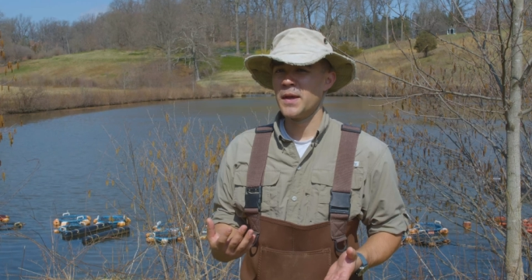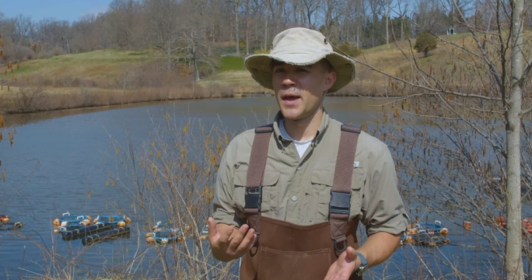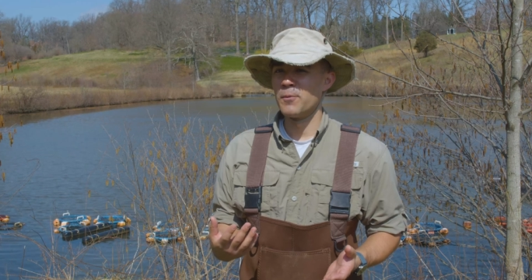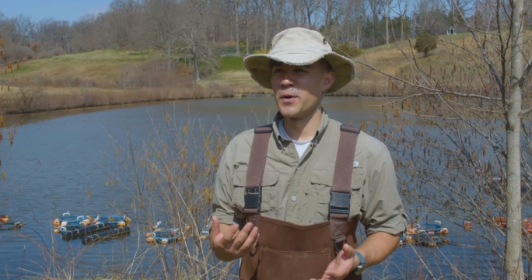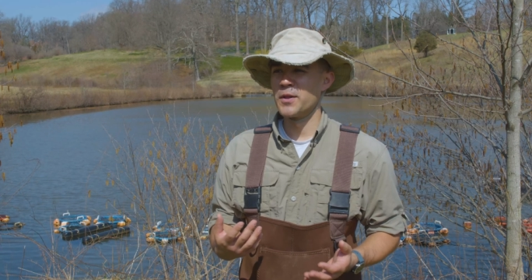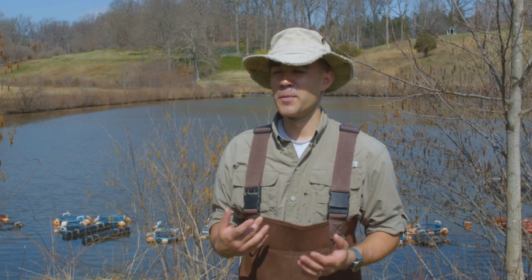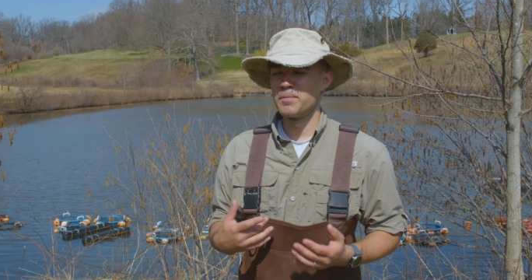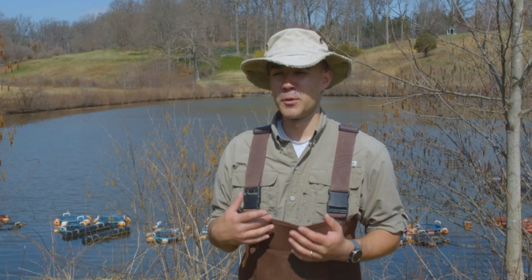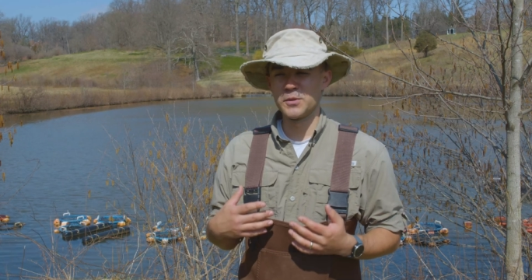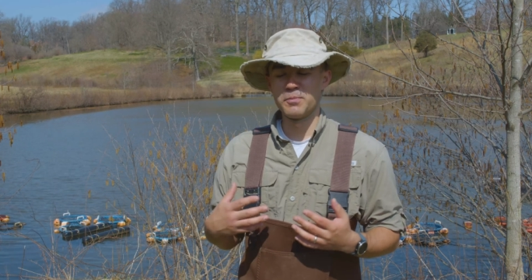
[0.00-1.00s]
and one of the
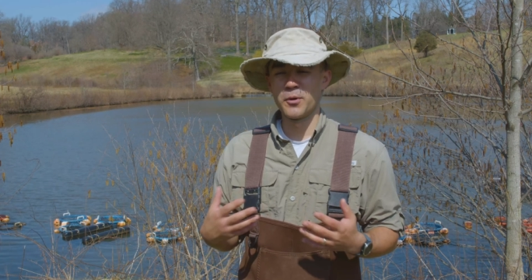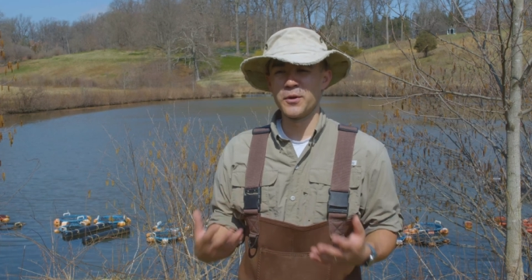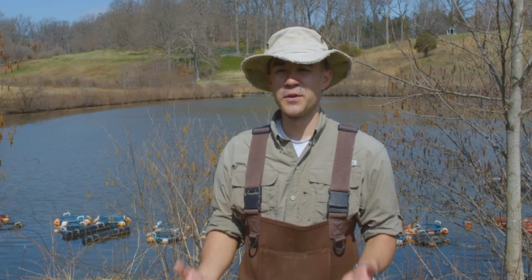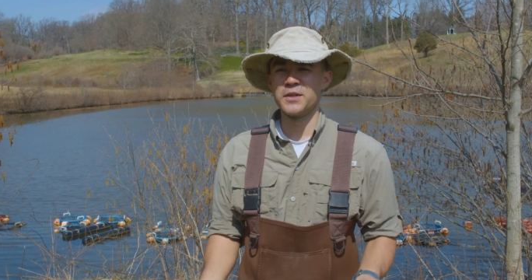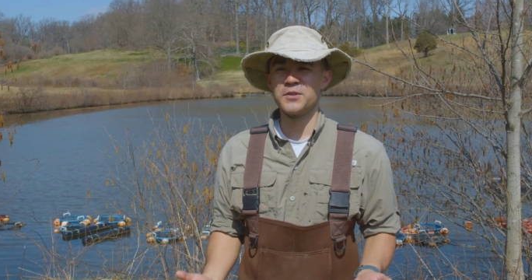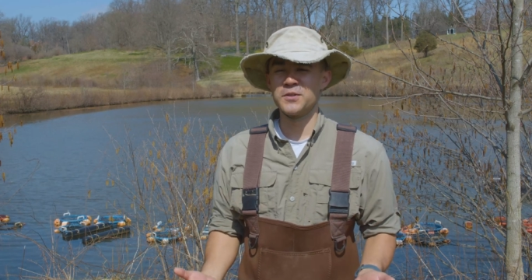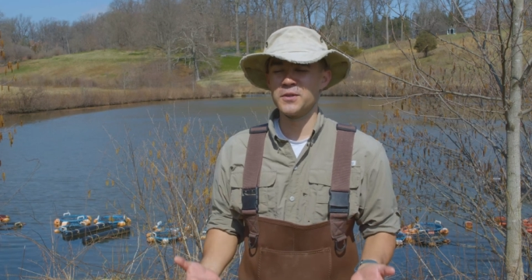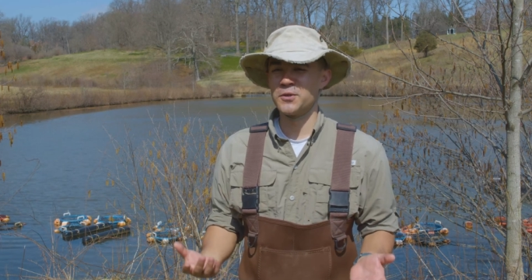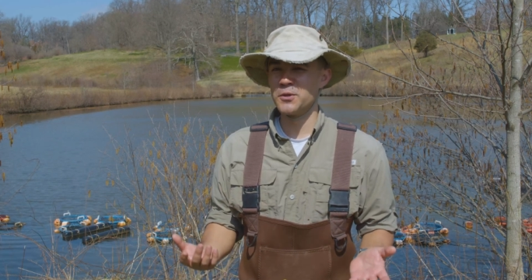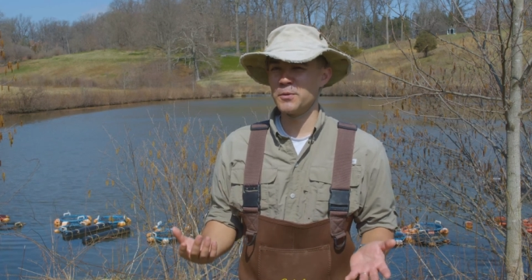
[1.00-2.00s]
most important things you need
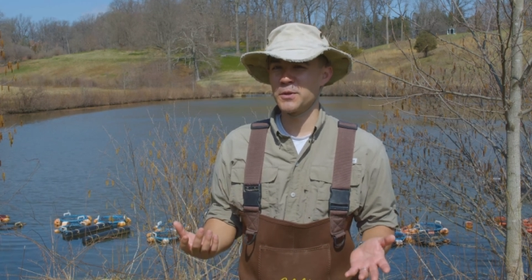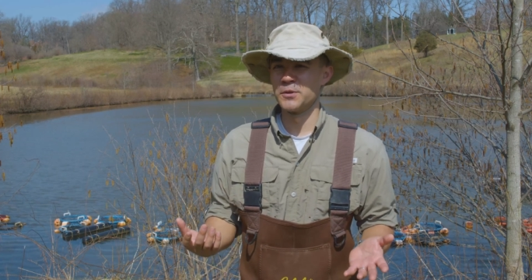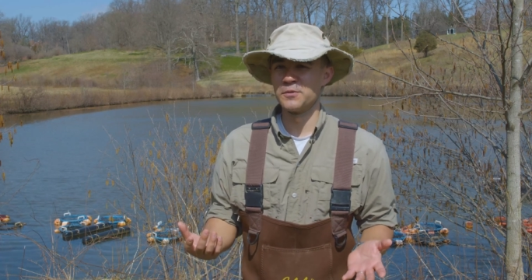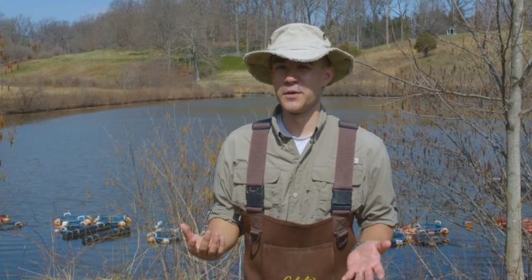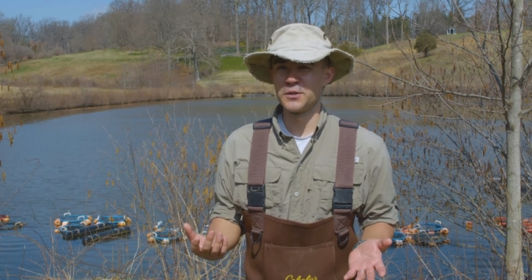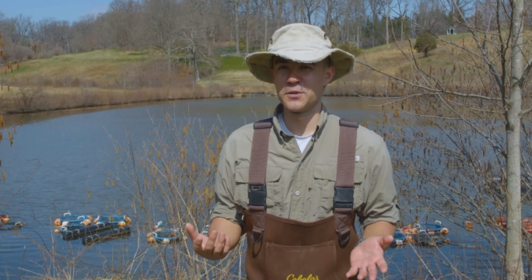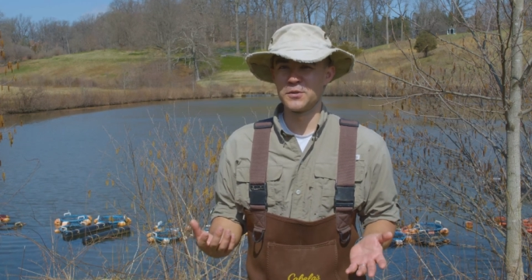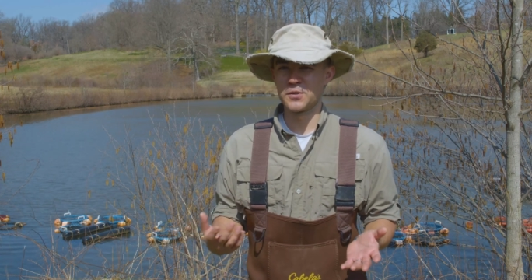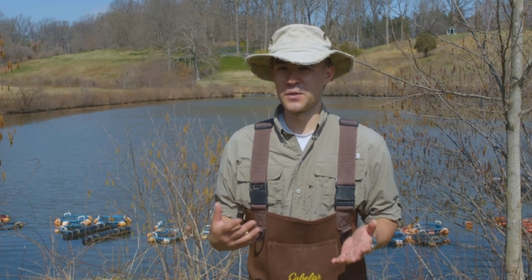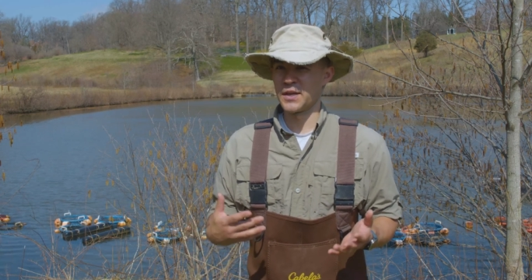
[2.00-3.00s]
to do with those fish is
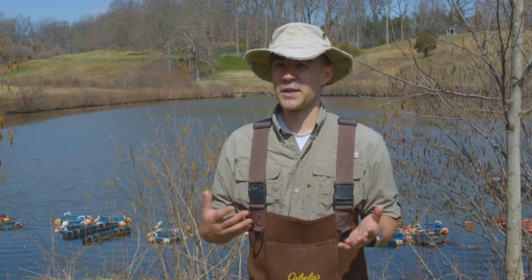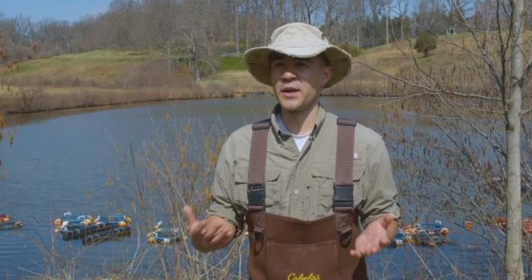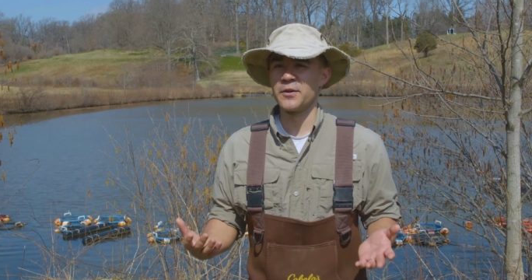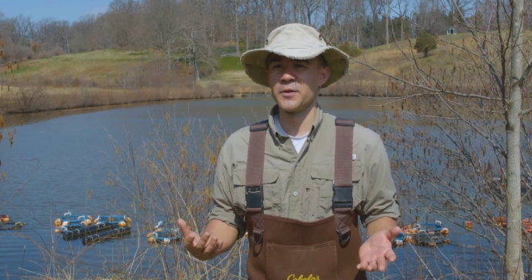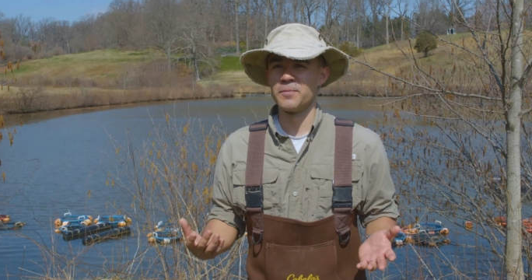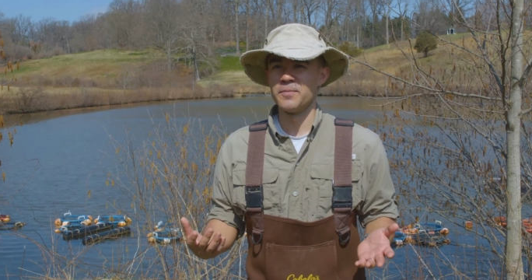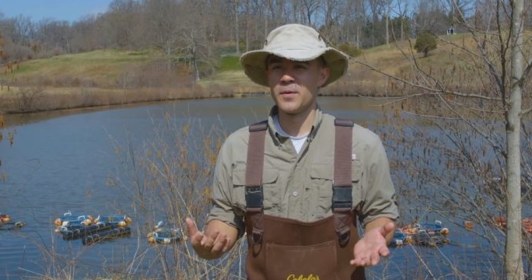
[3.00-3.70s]
to take care of them.